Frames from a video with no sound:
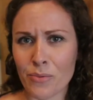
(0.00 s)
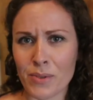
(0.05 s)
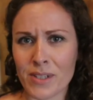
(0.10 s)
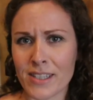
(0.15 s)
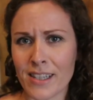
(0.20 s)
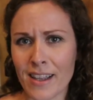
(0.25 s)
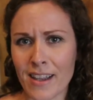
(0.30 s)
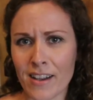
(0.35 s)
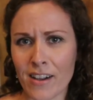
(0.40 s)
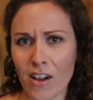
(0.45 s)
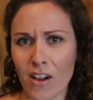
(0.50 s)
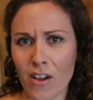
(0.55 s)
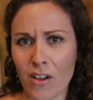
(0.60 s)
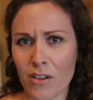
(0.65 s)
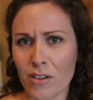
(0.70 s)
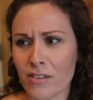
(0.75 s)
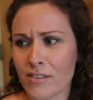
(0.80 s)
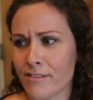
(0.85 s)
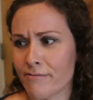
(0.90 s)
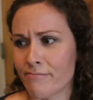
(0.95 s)
was like
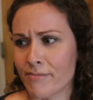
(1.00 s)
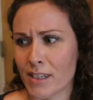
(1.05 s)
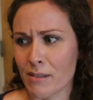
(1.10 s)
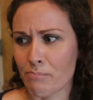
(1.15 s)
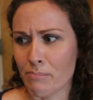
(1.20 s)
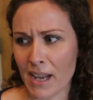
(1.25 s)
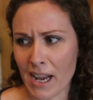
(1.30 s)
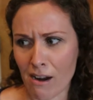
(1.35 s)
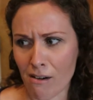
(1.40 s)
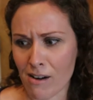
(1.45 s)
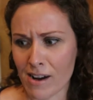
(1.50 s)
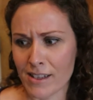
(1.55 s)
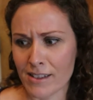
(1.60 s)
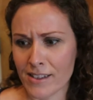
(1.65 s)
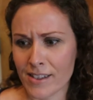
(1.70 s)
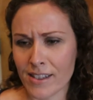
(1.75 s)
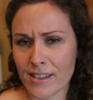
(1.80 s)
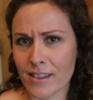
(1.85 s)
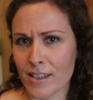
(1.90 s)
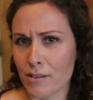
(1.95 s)
call the
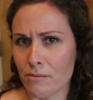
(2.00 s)
parents in